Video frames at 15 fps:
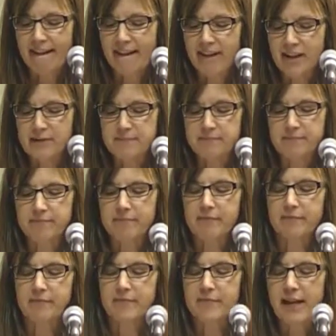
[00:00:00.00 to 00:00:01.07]

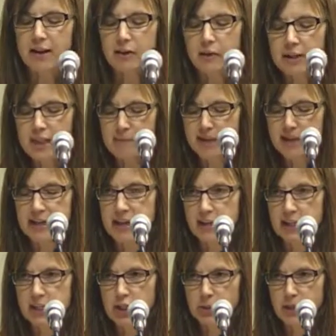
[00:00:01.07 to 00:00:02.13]
Not only am I an
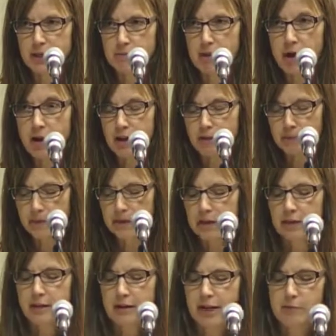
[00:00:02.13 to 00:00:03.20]
LHON mom,
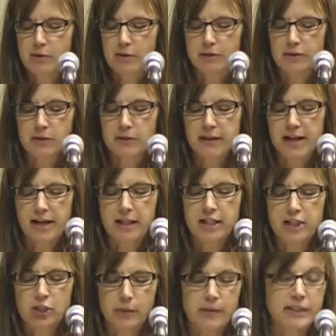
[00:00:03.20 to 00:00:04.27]
I'm also an
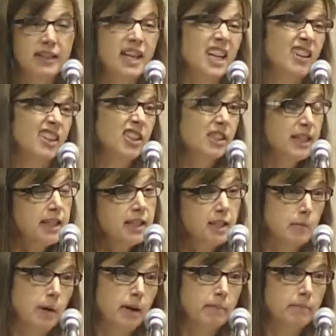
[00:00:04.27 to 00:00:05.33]
LHON carrier
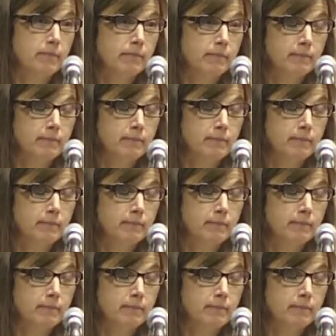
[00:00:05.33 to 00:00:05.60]
kids mom,